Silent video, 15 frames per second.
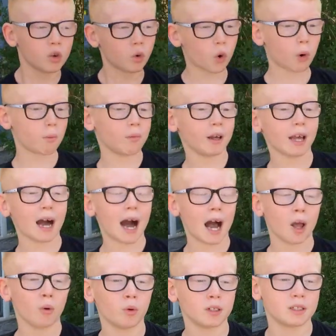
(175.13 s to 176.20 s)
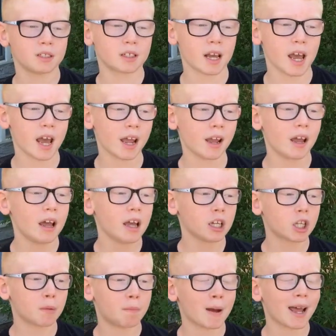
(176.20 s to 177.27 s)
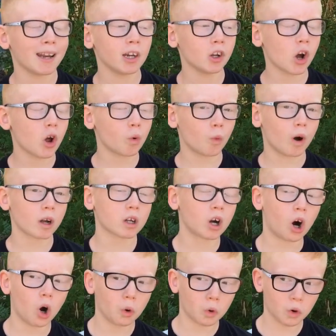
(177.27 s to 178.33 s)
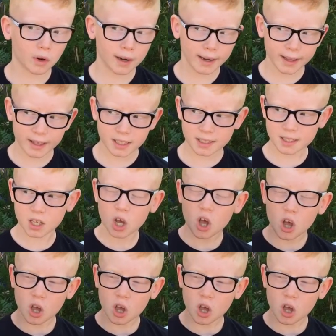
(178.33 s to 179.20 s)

Normally I would say, depending on what color it is,